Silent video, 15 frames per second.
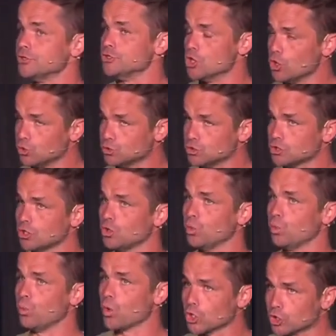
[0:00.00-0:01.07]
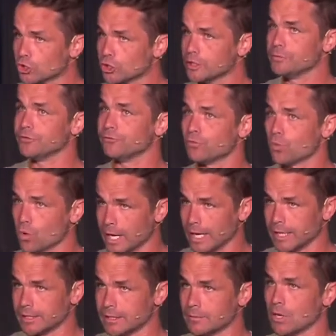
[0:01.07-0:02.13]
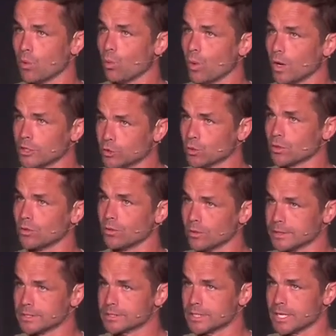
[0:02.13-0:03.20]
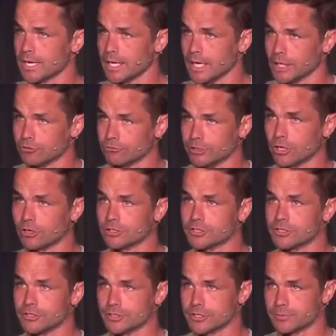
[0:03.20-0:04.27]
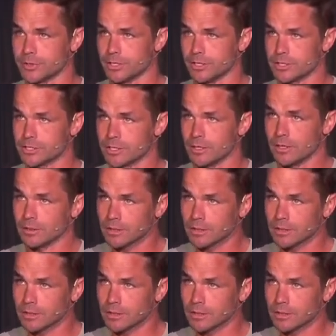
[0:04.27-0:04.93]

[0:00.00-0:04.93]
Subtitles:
don't worry beforehand about what you're going to say and rehearse your speech.